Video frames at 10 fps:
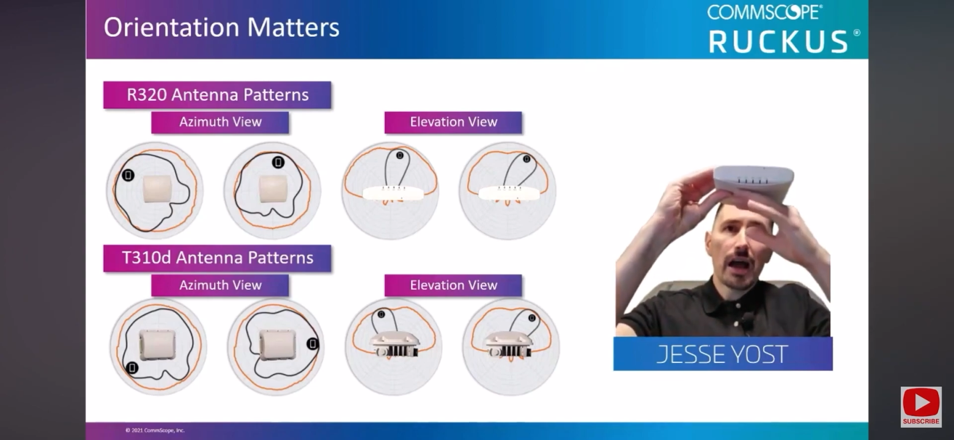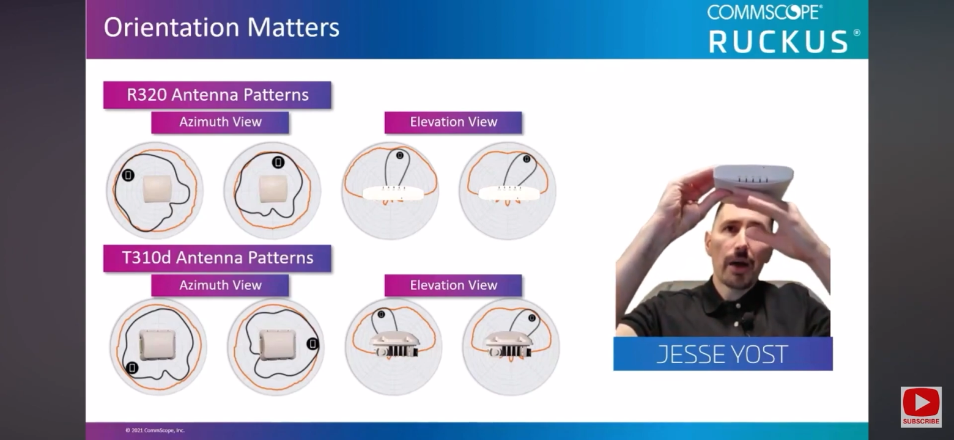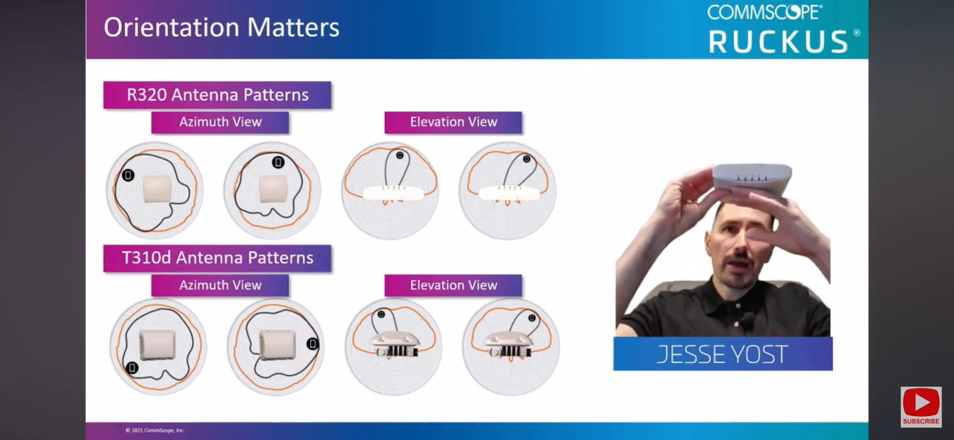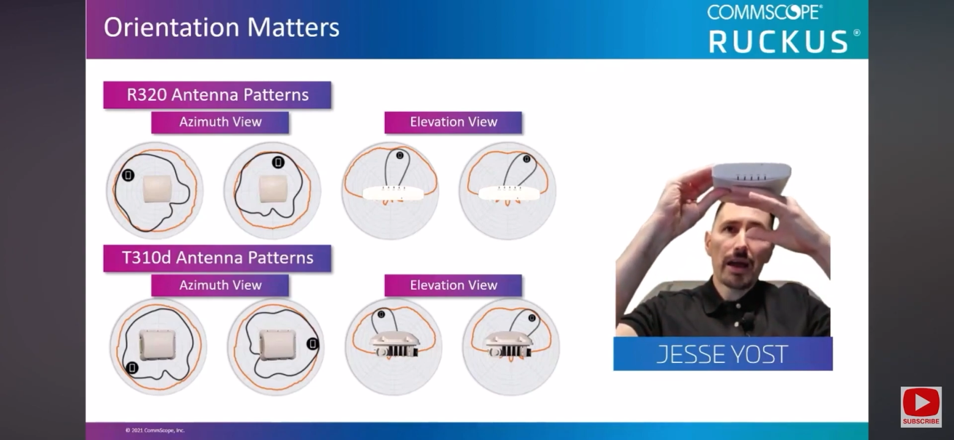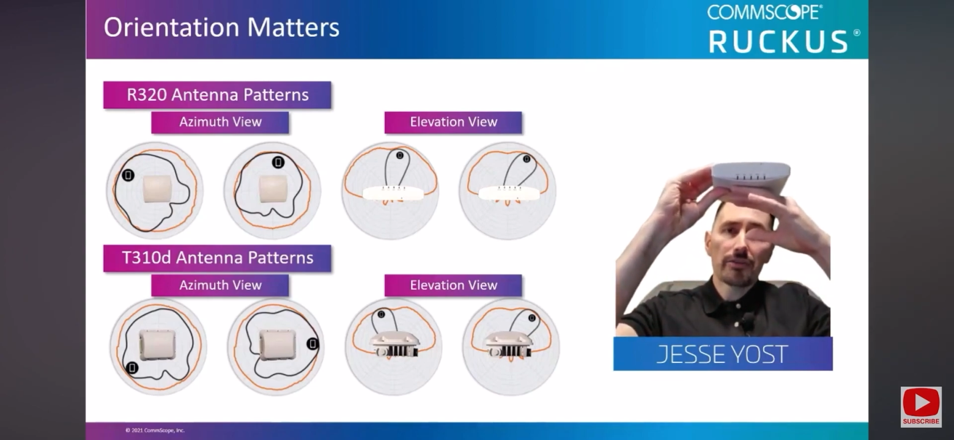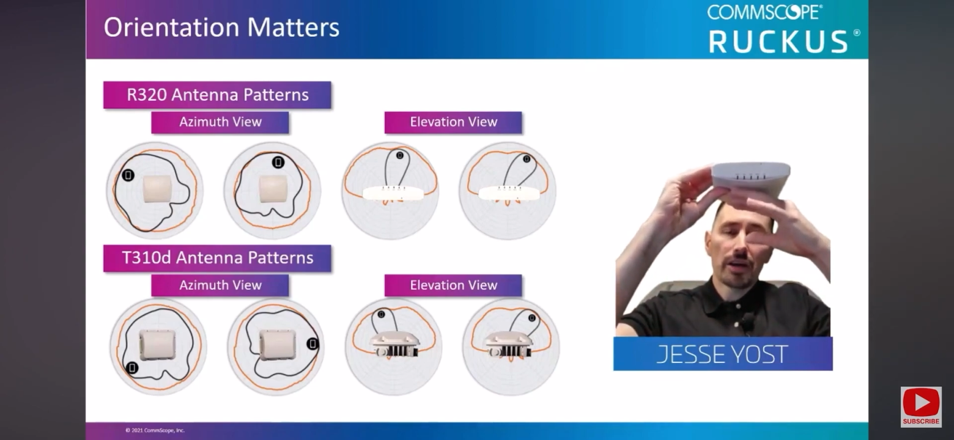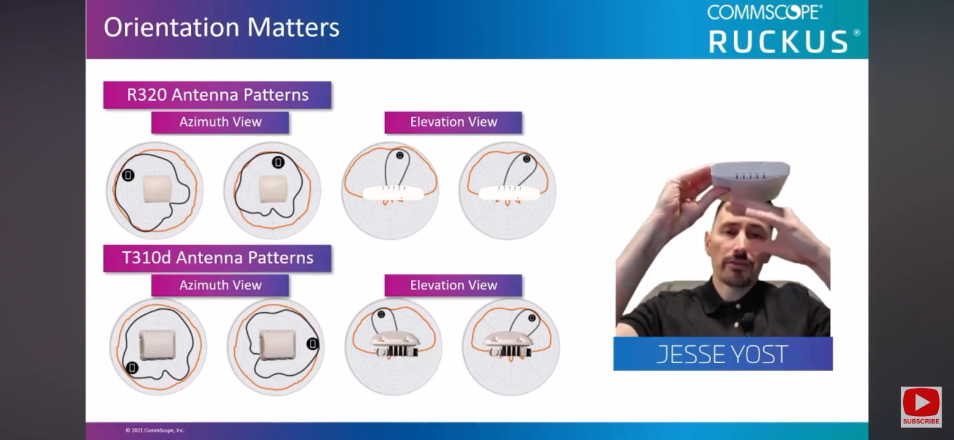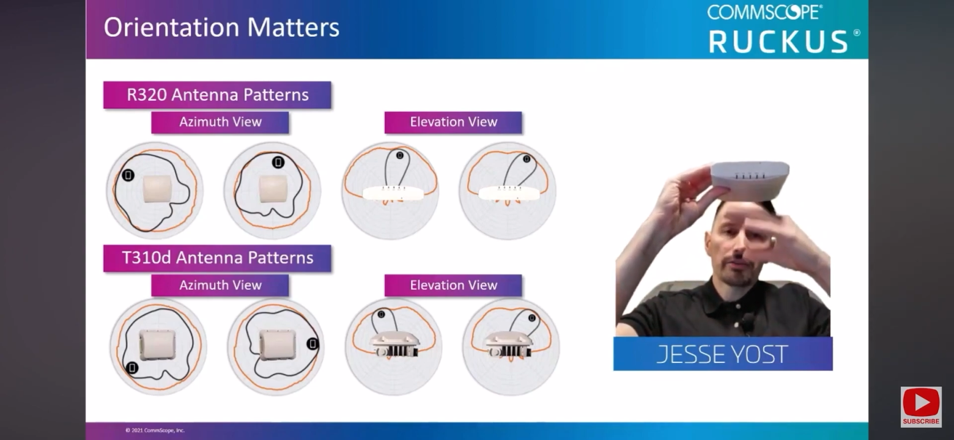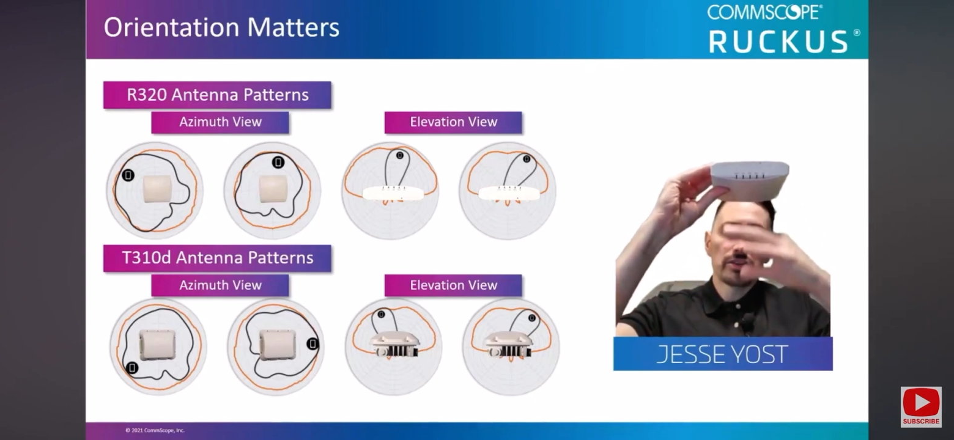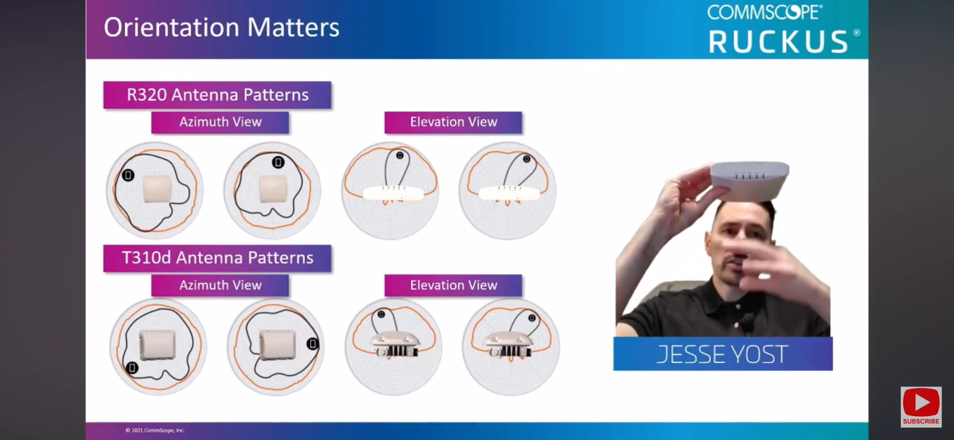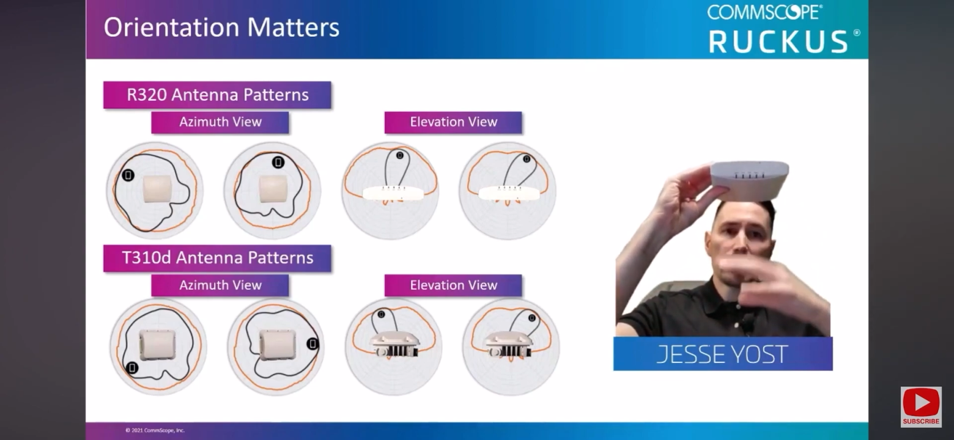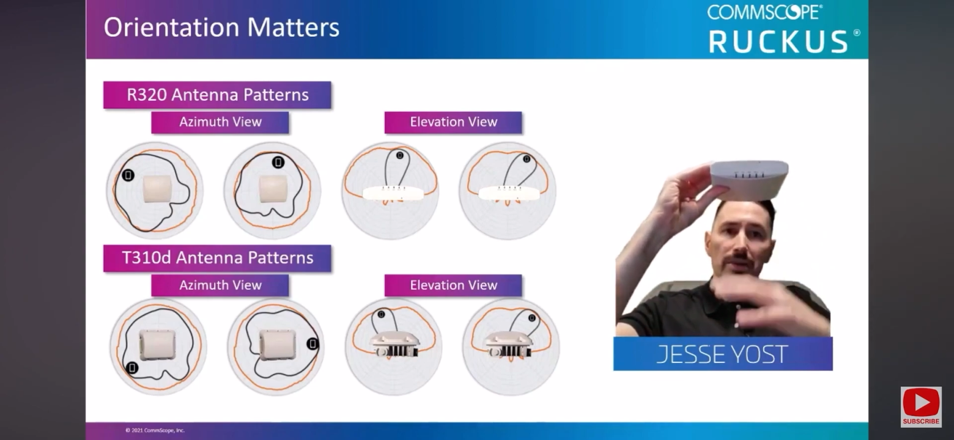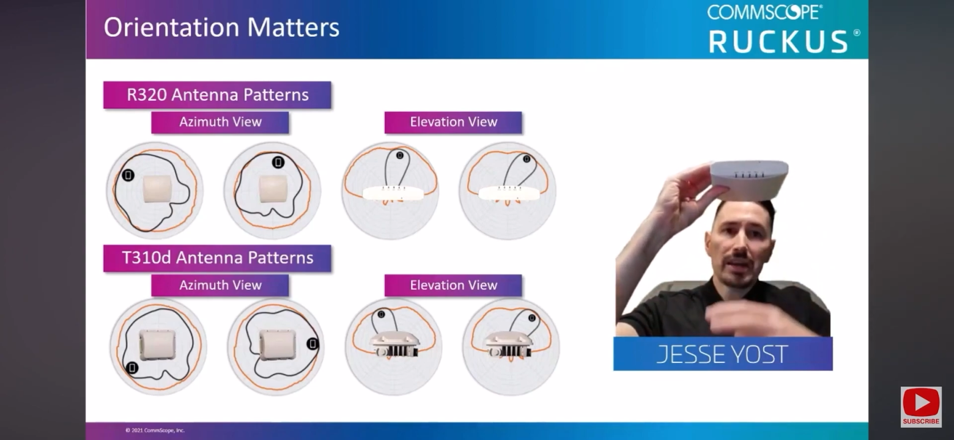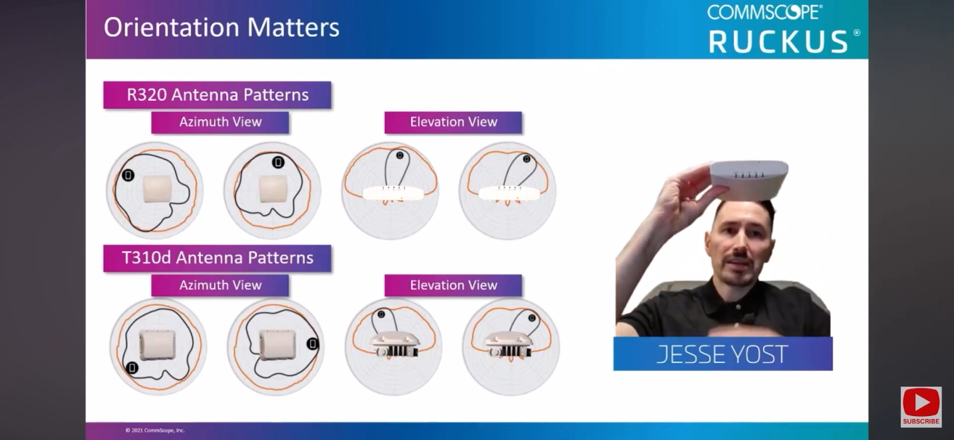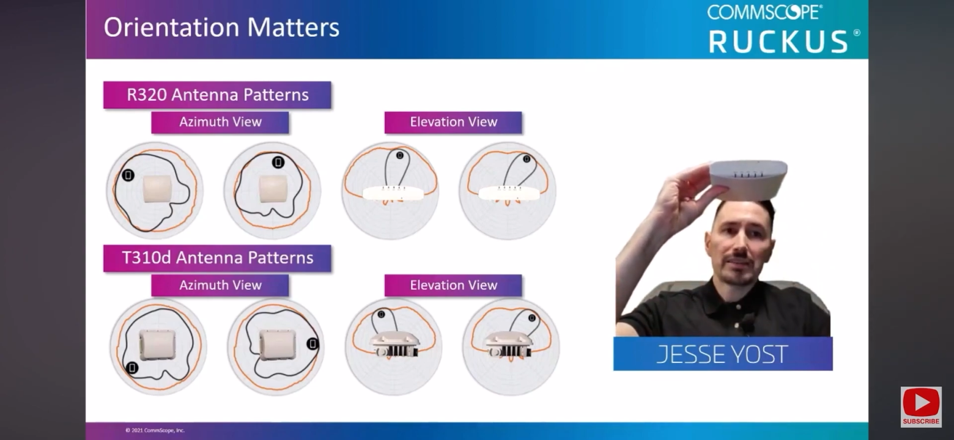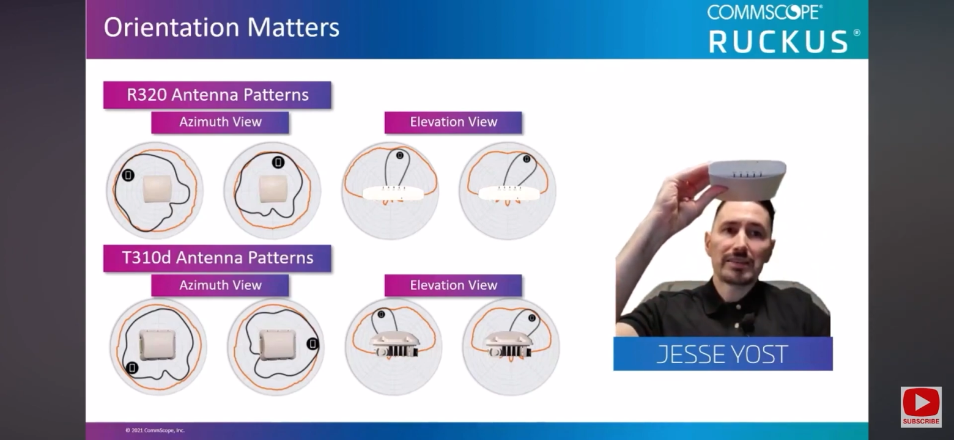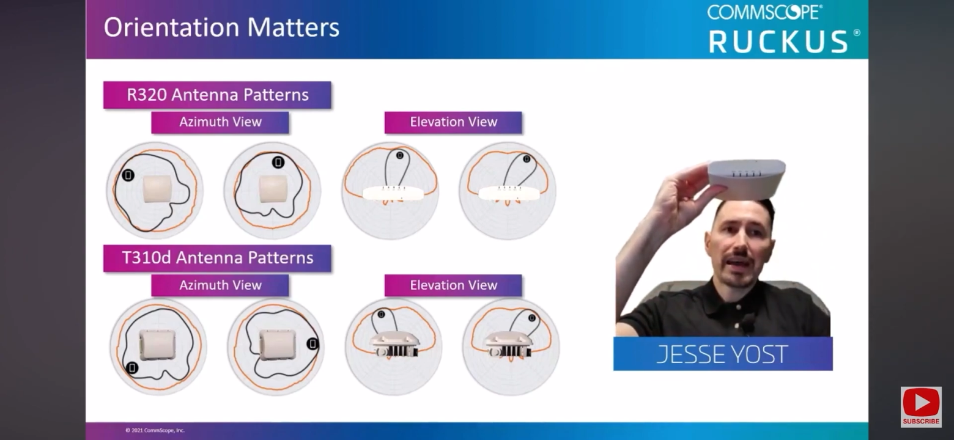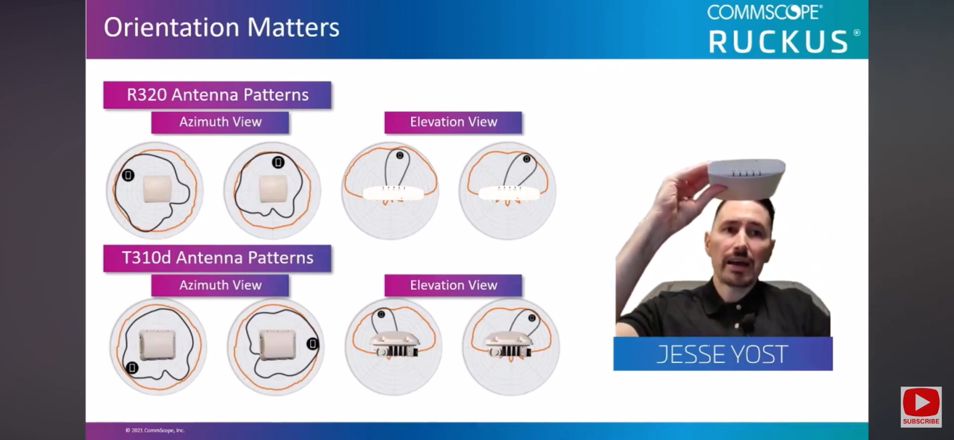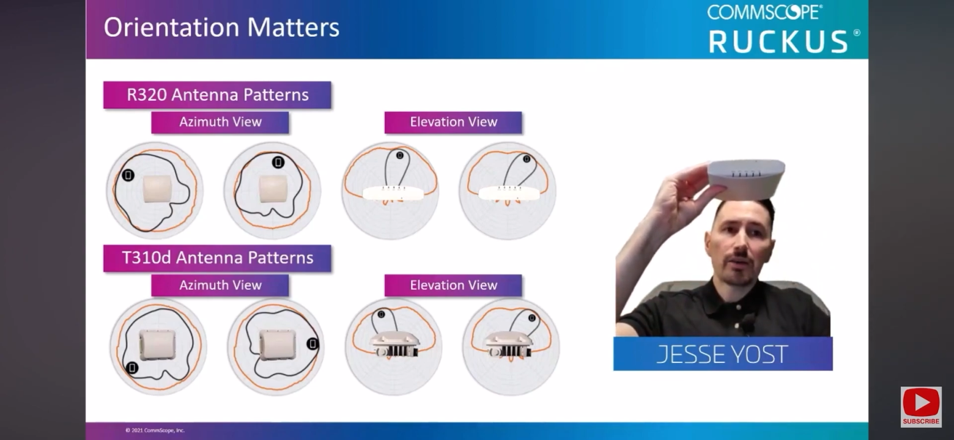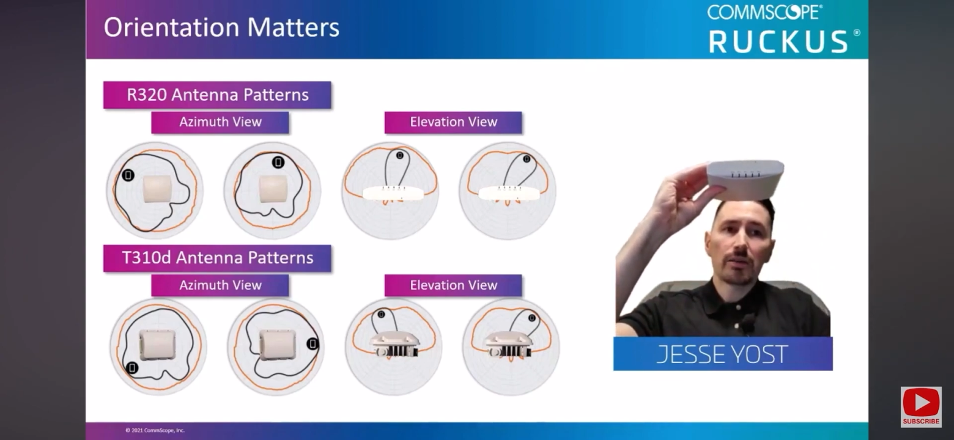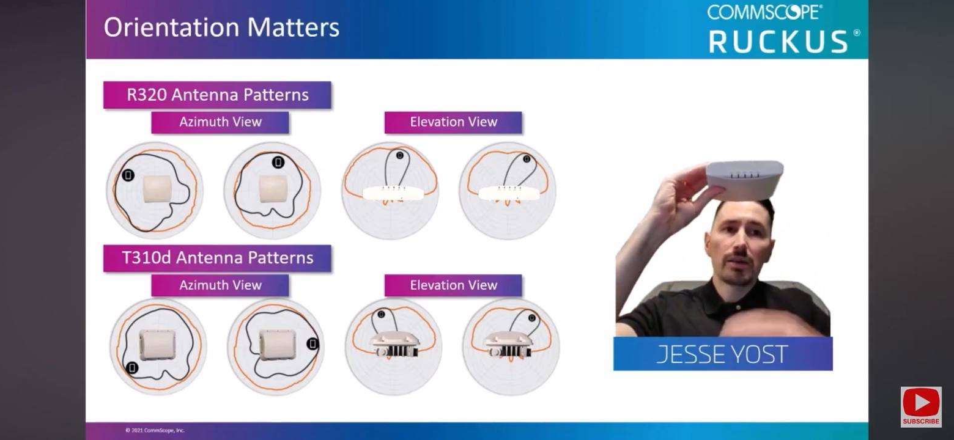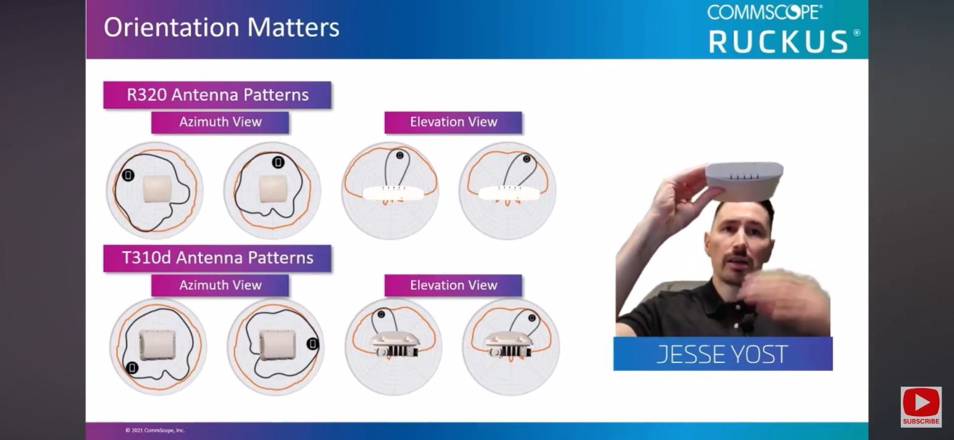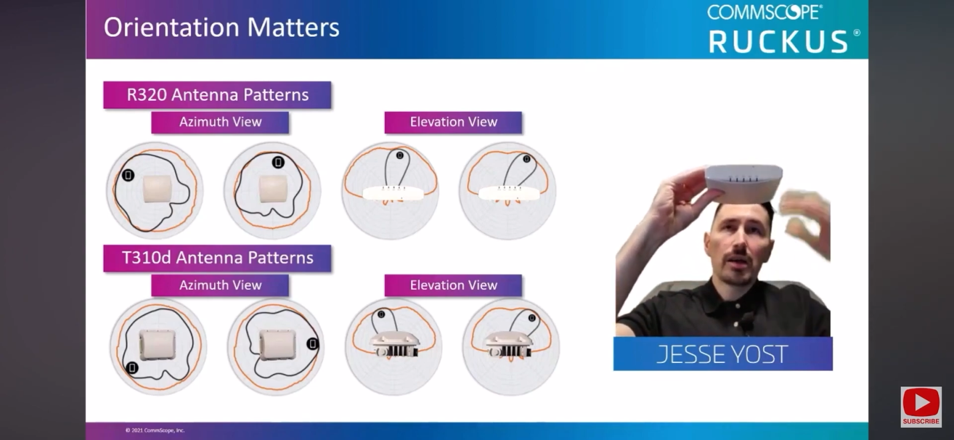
I would have coverage emanating down,